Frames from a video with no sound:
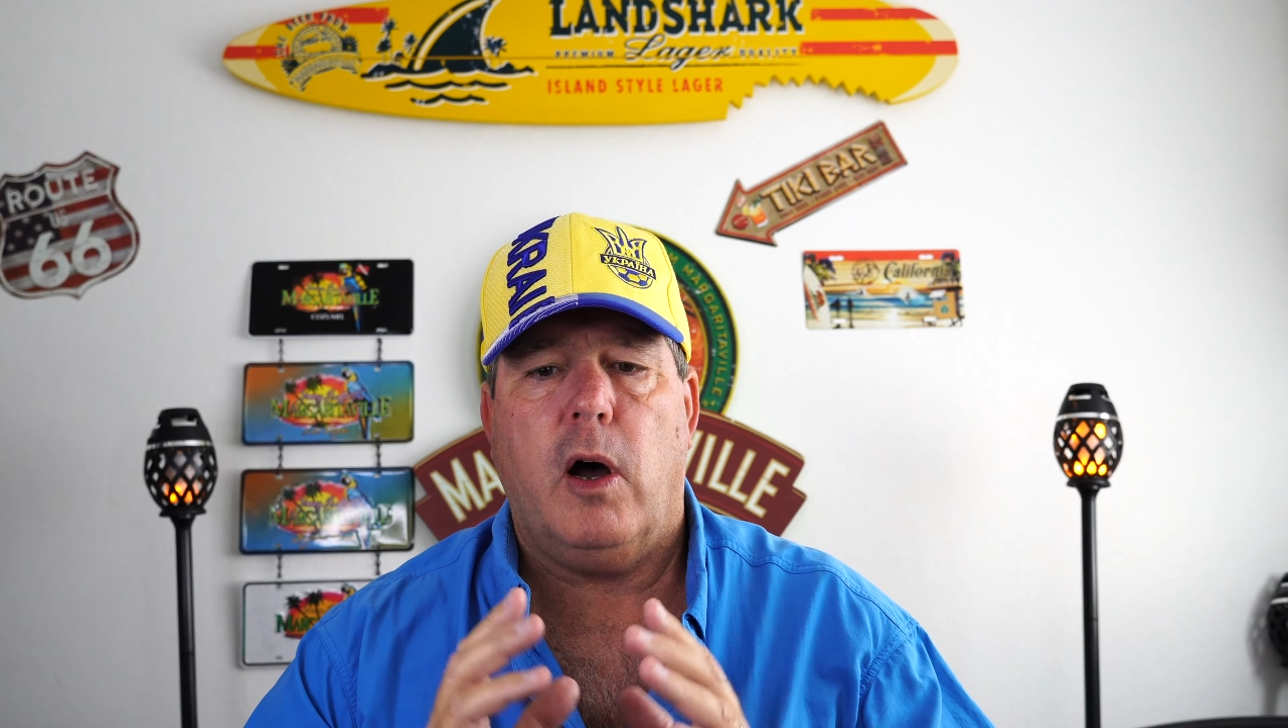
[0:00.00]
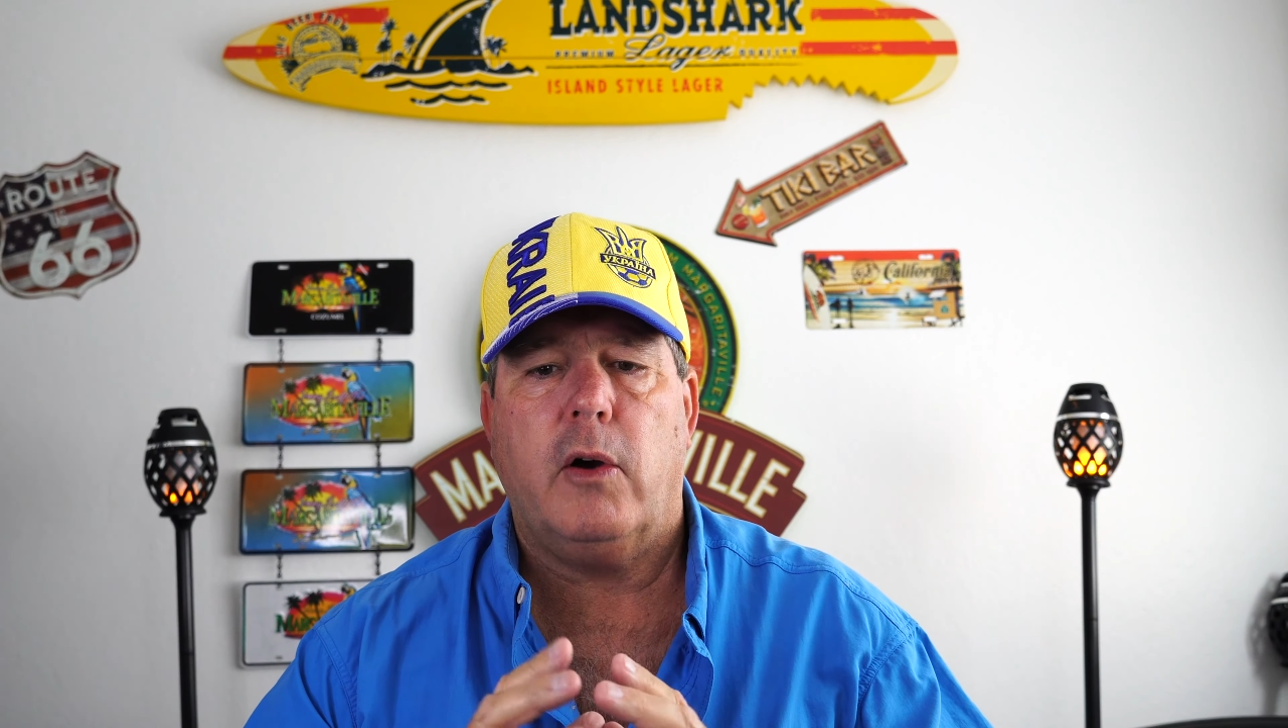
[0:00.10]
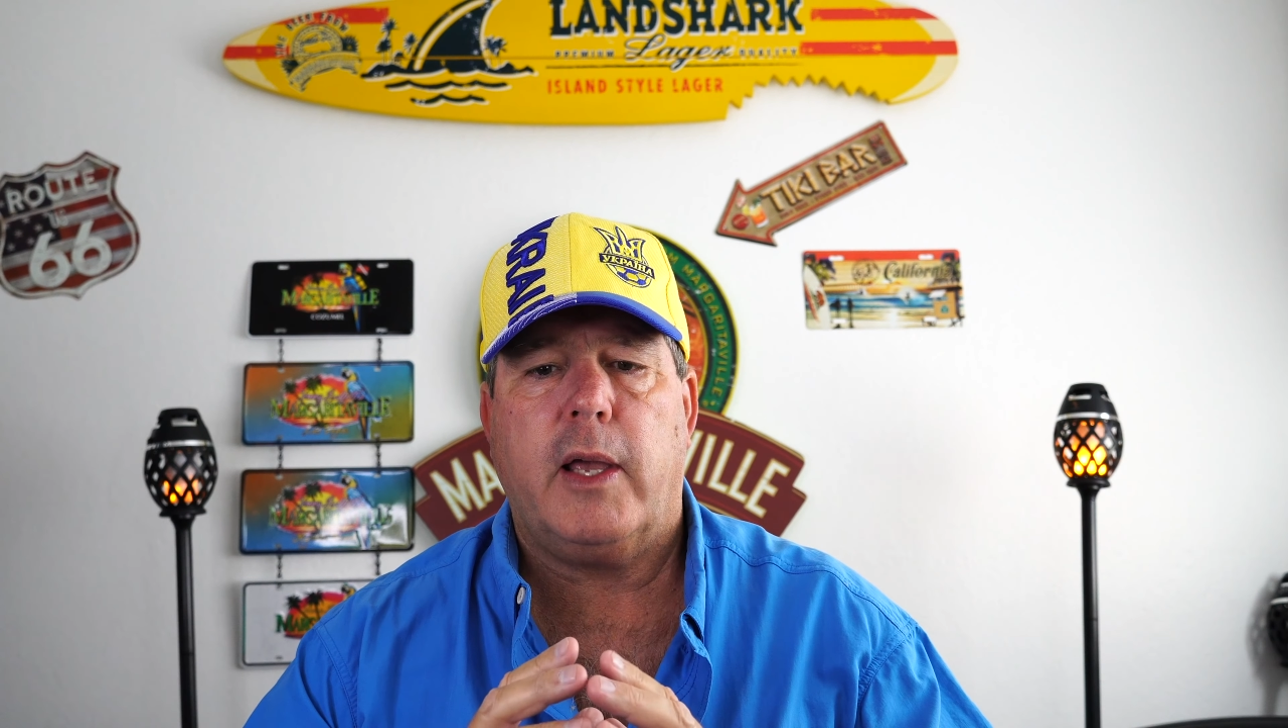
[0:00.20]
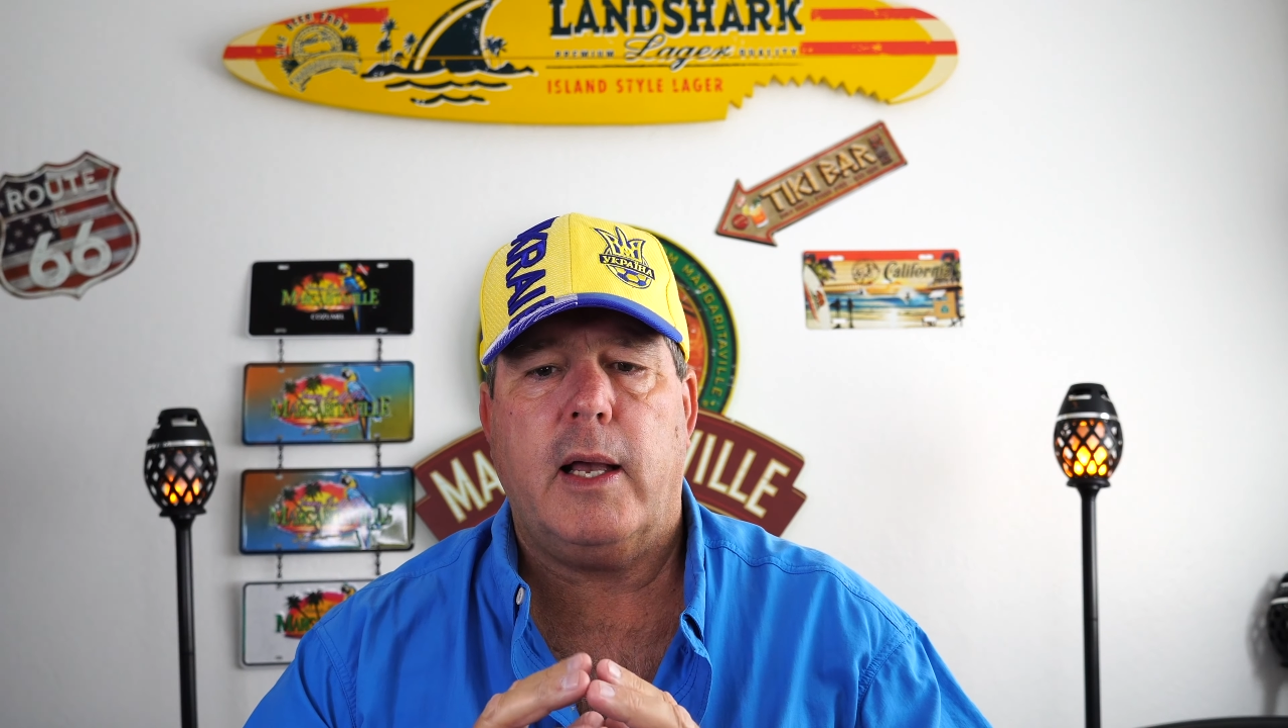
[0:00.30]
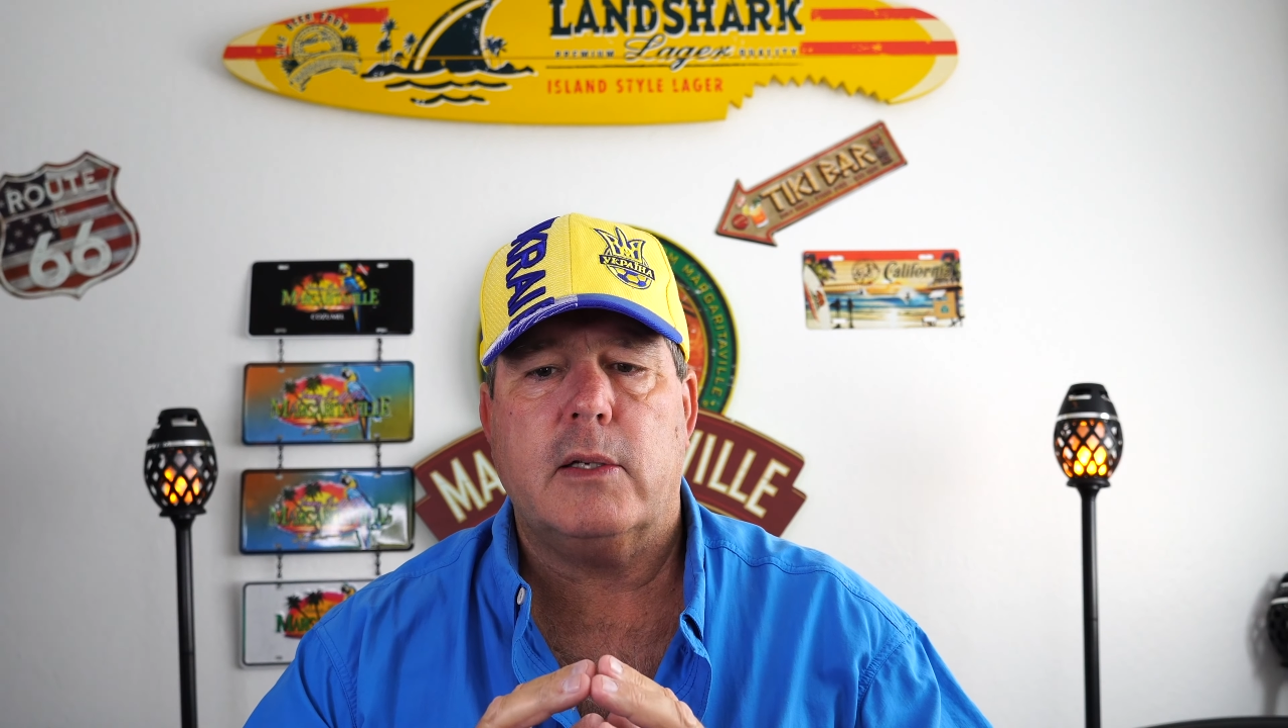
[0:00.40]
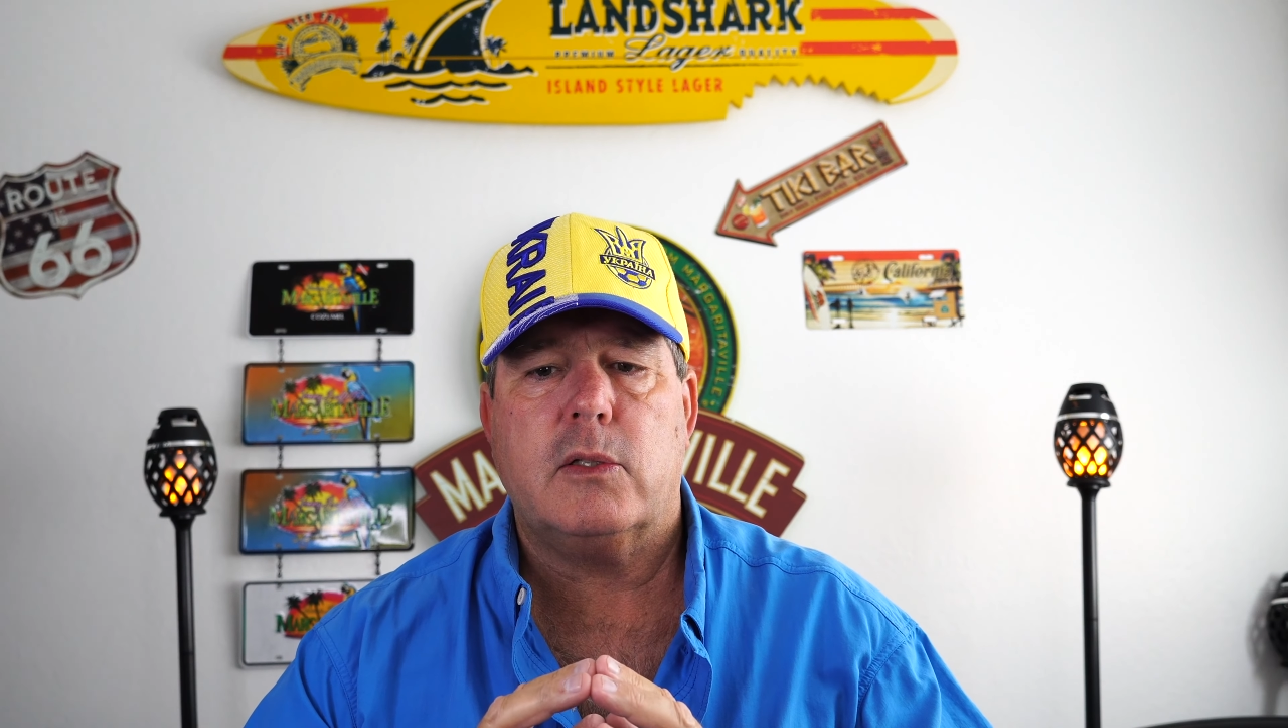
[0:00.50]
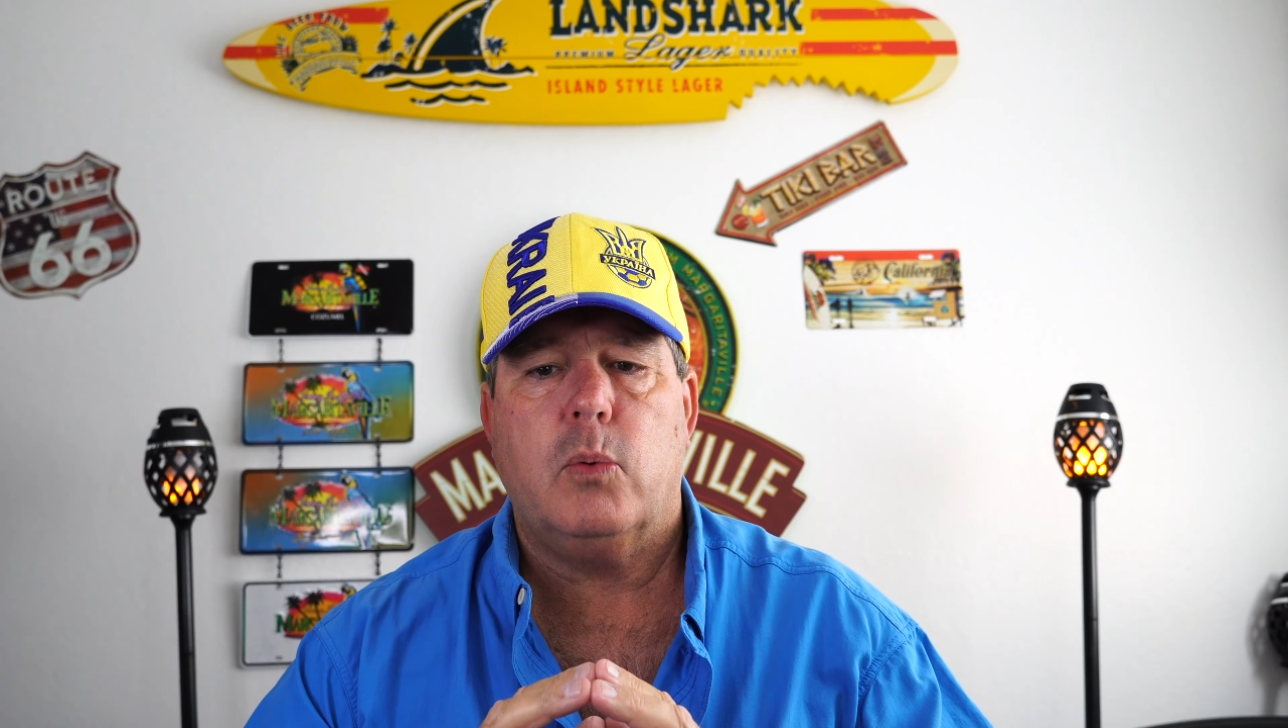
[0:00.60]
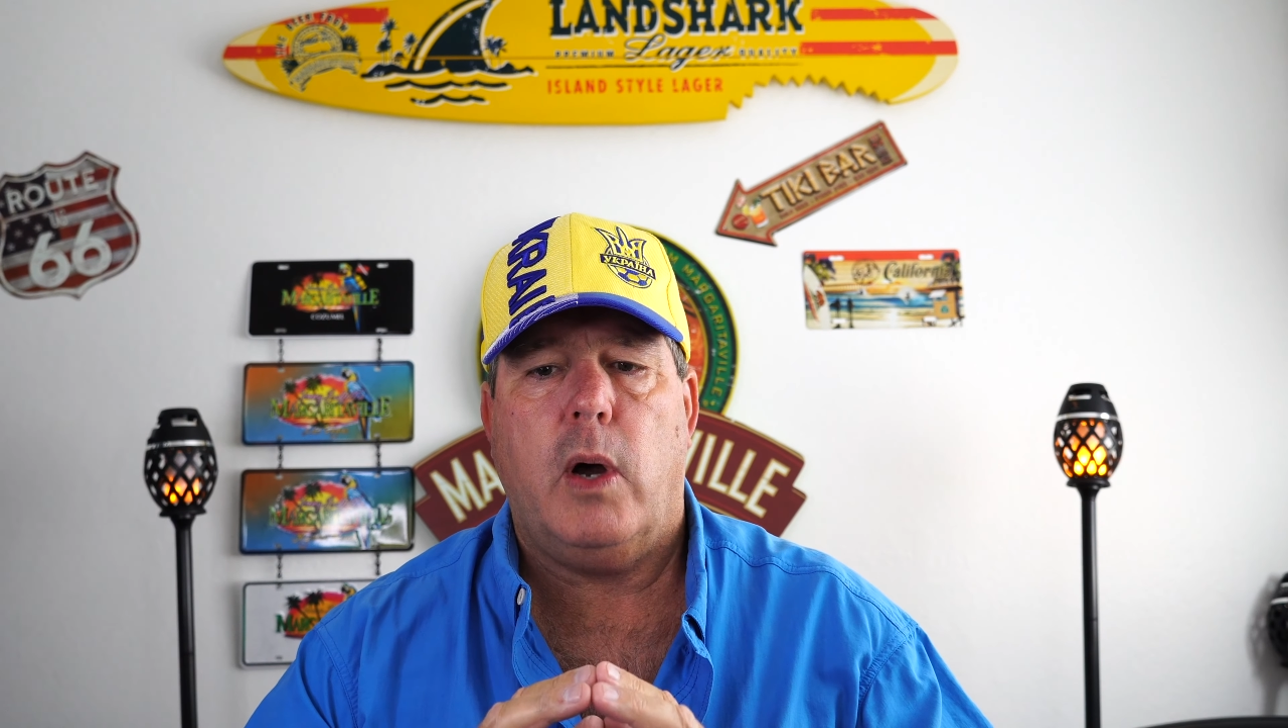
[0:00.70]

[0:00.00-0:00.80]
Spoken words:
all guests,